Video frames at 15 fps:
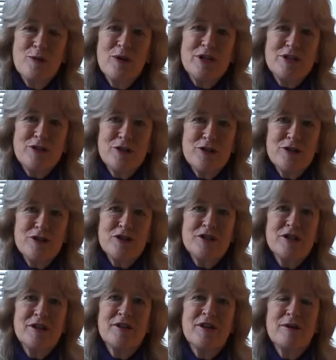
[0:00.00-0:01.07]
research
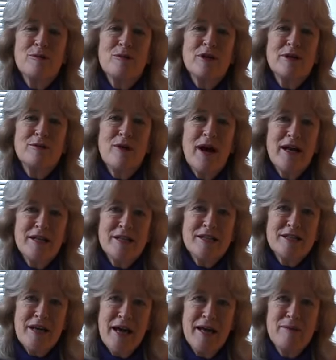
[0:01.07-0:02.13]
that Read, Write, and
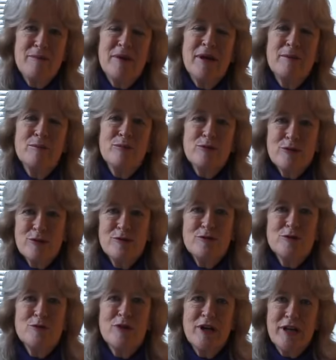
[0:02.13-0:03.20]
Type
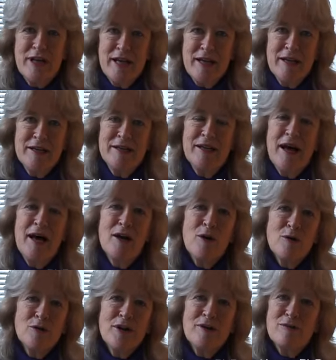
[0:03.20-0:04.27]
improves reading, not
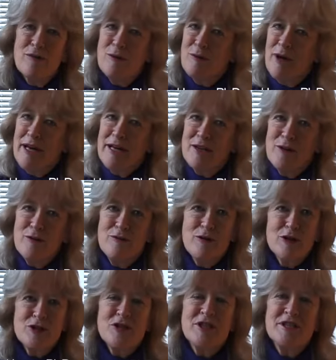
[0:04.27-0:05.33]
only for regular
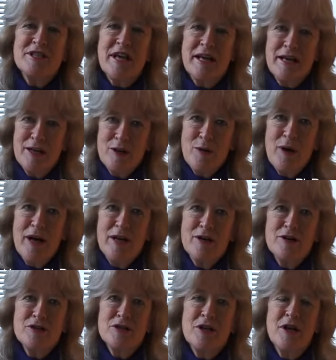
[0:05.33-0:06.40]
first and second
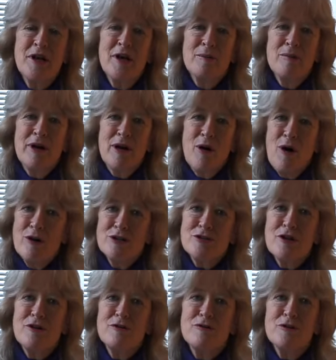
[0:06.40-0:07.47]
graders, but
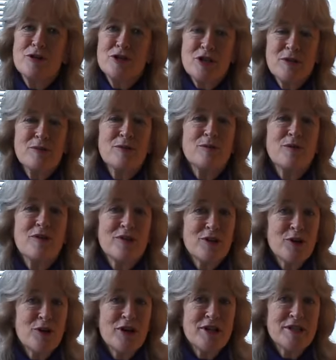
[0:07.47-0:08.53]
also for children with
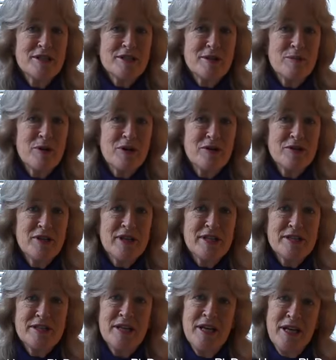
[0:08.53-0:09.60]
learning
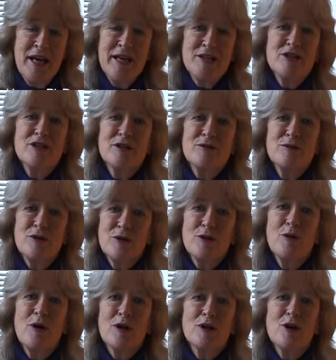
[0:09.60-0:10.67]
disabilities and children
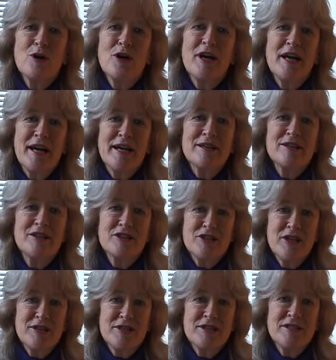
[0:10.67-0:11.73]
who are learning English
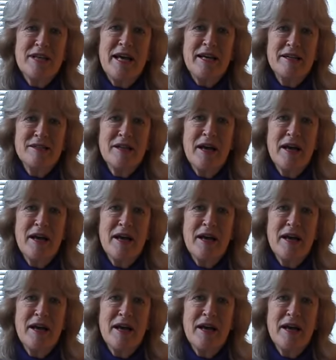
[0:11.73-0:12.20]
as a second